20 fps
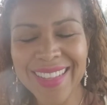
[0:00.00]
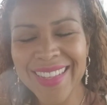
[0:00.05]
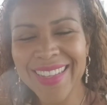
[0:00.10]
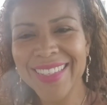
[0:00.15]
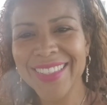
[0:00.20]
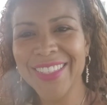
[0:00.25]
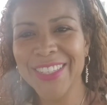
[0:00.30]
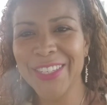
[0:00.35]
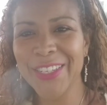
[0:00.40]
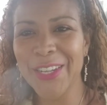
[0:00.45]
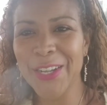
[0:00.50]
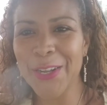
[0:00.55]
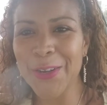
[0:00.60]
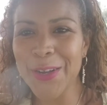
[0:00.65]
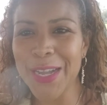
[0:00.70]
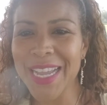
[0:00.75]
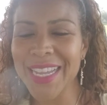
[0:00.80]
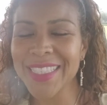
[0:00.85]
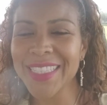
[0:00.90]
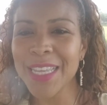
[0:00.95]

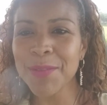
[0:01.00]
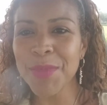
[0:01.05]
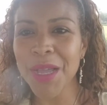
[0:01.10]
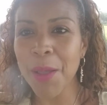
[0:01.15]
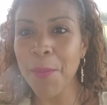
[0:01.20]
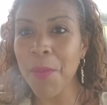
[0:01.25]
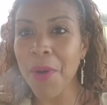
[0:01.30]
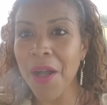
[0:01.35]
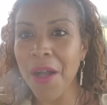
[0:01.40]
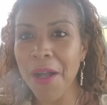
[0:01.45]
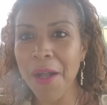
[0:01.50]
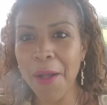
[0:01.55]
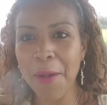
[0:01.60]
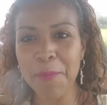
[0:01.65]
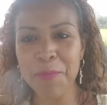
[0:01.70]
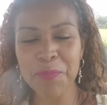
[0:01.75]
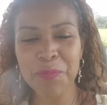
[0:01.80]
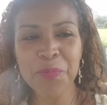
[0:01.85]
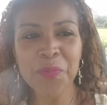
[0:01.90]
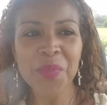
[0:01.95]
And then my
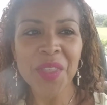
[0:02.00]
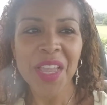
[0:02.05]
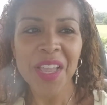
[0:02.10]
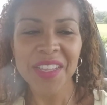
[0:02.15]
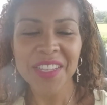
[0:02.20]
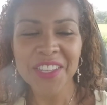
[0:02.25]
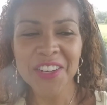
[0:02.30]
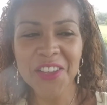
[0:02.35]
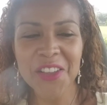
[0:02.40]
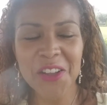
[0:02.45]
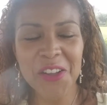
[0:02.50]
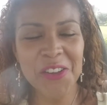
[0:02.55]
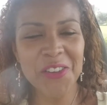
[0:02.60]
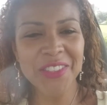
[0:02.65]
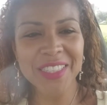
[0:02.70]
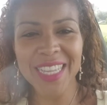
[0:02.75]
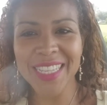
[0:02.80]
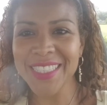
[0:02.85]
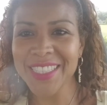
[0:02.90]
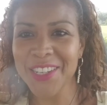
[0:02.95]
mom,
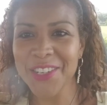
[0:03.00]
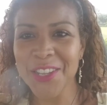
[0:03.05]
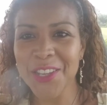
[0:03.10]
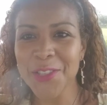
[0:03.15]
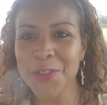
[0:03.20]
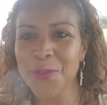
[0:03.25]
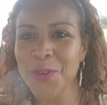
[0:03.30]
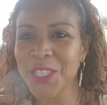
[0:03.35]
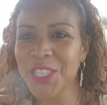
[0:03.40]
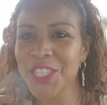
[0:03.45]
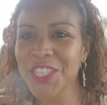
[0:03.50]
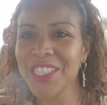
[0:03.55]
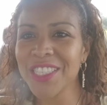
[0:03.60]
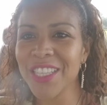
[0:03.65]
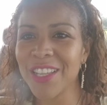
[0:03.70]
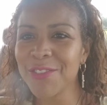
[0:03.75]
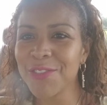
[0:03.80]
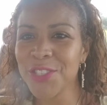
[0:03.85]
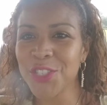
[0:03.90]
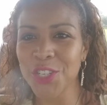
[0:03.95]
that's another one. She
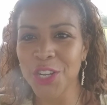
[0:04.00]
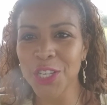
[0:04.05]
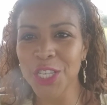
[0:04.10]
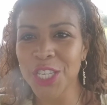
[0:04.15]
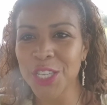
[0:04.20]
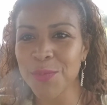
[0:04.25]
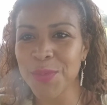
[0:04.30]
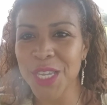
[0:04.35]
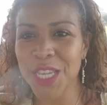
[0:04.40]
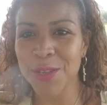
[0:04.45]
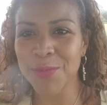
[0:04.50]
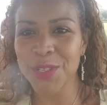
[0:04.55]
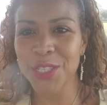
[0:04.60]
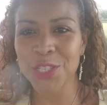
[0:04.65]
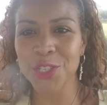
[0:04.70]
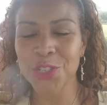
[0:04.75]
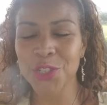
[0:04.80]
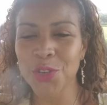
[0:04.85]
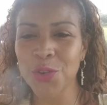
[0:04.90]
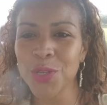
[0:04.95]
loves chunky babies,
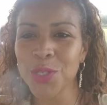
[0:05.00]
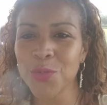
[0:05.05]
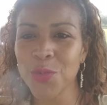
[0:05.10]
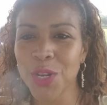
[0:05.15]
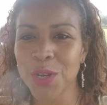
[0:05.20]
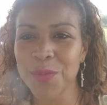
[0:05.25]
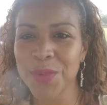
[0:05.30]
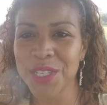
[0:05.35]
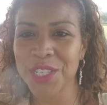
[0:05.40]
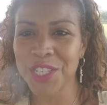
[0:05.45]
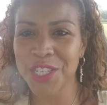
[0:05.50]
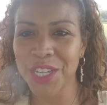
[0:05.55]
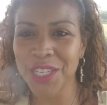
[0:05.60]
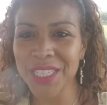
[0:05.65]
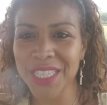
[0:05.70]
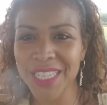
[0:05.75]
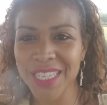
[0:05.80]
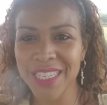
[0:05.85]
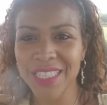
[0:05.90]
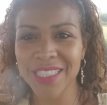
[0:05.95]
so she always wanted me
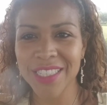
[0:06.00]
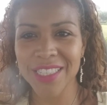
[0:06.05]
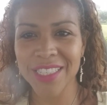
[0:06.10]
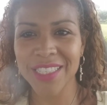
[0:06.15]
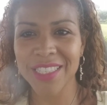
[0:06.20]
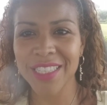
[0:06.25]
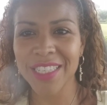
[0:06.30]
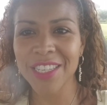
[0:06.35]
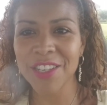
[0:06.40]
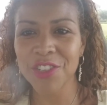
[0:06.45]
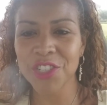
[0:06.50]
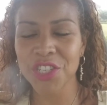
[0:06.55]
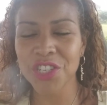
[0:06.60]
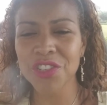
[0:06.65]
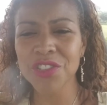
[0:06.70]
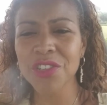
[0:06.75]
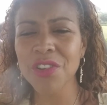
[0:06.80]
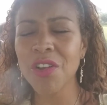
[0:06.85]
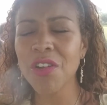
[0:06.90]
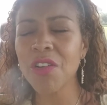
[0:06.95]
chunky. And to see her, she
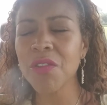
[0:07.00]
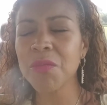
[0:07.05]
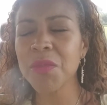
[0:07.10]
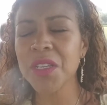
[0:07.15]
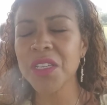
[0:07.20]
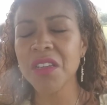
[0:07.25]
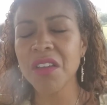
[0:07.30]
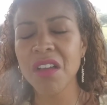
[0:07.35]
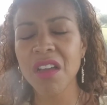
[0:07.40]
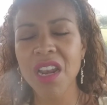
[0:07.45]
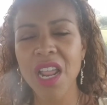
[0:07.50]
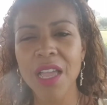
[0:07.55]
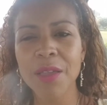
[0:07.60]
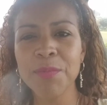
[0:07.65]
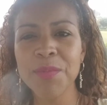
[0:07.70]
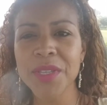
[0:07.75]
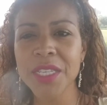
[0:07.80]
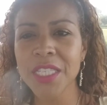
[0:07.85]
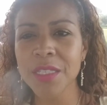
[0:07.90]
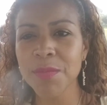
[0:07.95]
goes, oh my God, I
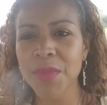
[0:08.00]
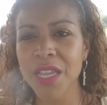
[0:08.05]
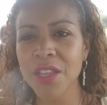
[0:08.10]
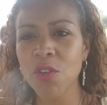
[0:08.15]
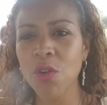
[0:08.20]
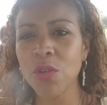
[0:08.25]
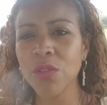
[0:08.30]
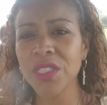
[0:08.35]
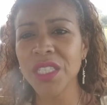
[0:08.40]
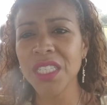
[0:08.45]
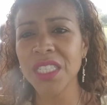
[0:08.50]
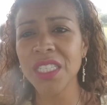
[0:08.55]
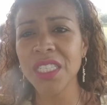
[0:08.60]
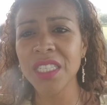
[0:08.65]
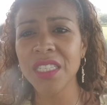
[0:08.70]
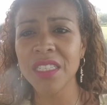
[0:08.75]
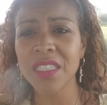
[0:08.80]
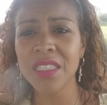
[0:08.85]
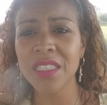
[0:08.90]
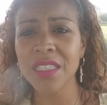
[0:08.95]
miss my old
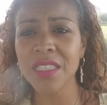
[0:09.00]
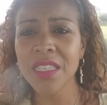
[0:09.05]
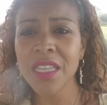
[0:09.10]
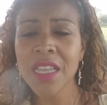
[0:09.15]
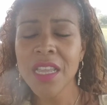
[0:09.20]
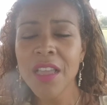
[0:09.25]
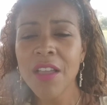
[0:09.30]
Denise.